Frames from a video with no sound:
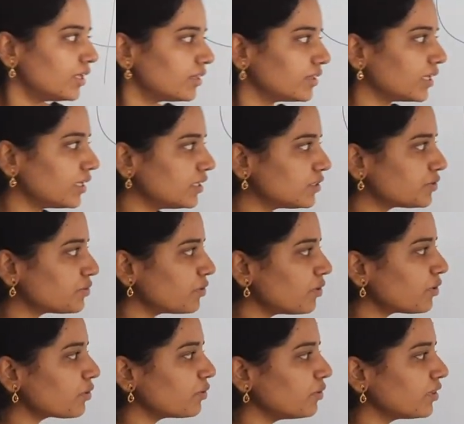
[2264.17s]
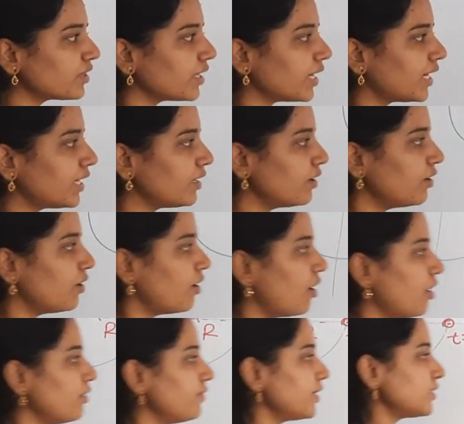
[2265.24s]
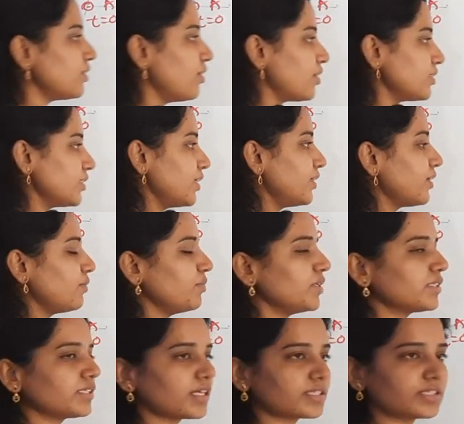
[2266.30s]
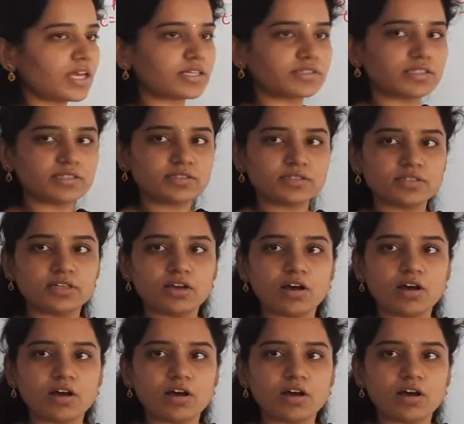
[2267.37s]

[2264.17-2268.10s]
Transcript: there is no rule that always horizontal means x axis,